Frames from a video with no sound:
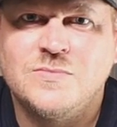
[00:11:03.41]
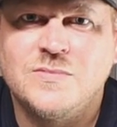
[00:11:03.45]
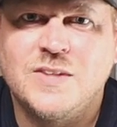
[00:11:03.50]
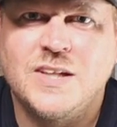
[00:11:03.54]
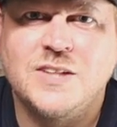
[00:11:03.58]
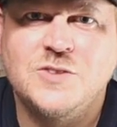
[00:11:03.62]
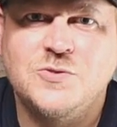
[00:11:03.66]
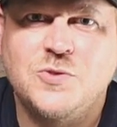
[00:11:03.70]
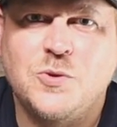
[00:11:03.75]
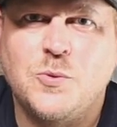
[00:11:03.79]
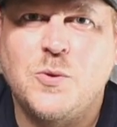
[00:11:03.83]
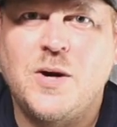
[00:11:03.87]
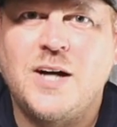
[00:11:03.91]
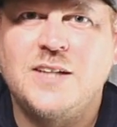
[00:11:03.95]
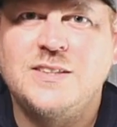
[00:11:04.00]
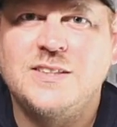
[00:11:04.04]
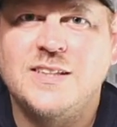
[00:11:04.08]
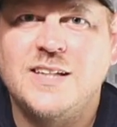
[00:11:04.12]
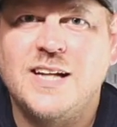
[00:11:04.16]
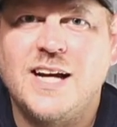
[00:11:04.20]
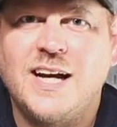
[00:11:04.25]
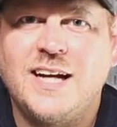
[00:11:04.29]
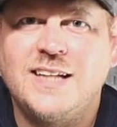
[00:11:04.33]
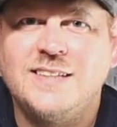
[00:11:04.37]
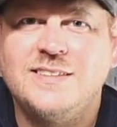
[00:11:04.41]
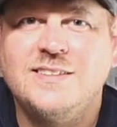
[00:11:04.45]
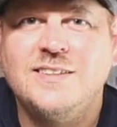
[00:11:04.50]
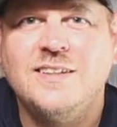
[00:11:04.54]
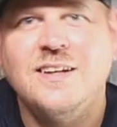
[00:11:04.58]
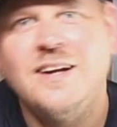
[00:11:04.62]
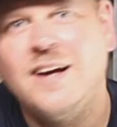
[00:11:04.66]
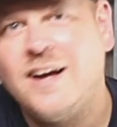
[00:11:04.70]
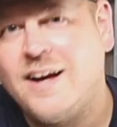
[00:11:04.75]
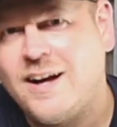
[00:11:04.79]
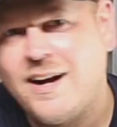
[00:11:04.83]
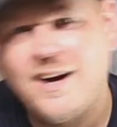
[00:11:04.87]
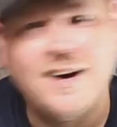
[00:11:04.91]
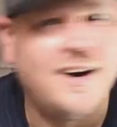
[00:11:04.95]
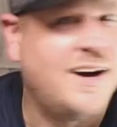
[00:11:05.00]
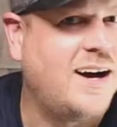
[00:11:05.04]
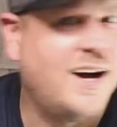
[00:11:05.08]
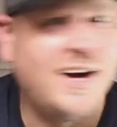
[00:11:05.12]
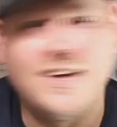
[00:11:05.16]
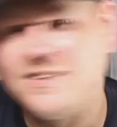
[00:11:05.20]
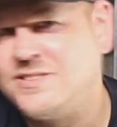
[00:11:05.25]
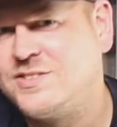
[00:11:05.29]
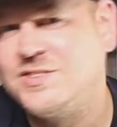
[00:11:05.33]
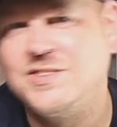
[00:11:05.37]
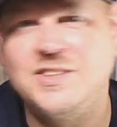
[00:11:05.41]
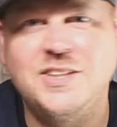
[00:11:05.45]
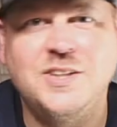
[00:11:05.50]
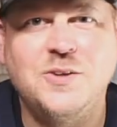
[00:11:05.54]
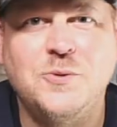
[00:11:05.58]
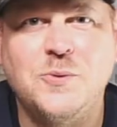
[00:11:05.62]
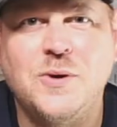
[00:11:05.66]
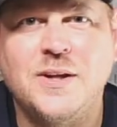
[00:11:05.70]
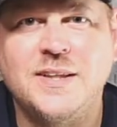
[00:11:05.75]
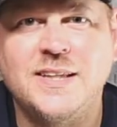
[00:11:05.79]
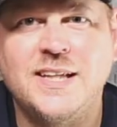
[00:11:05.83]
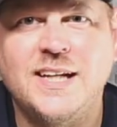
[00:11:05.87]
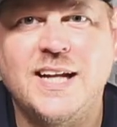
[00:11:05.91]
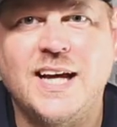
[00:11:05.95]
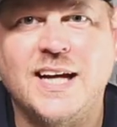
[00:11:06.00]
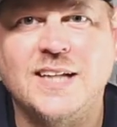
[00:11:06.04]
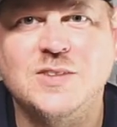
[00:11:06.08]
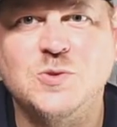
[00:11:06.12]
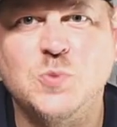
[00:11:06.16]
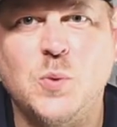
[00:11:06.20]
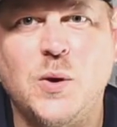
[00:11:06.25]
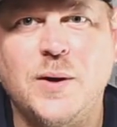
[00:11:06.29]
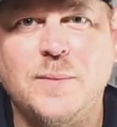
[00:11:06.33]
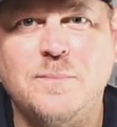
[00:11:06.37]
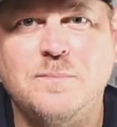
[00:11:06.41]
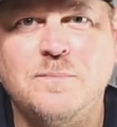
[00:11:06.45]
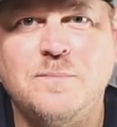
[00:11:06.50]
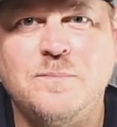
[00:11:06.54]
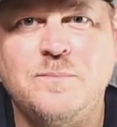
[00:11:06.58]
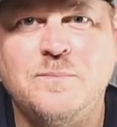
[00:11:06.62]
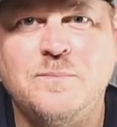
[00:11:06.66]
Thanks for watching, guys. I'll see you on the next one.